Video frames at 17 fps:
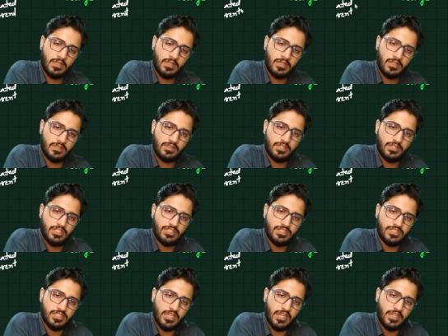This
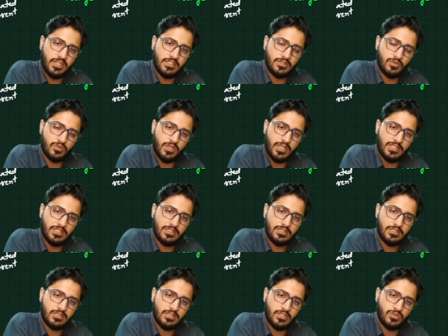state is known as
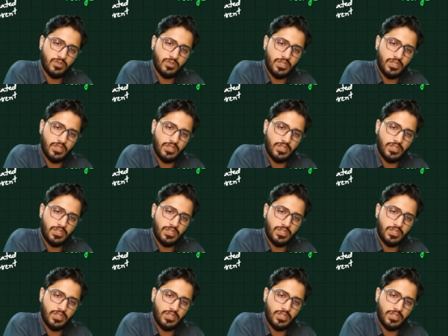saturation.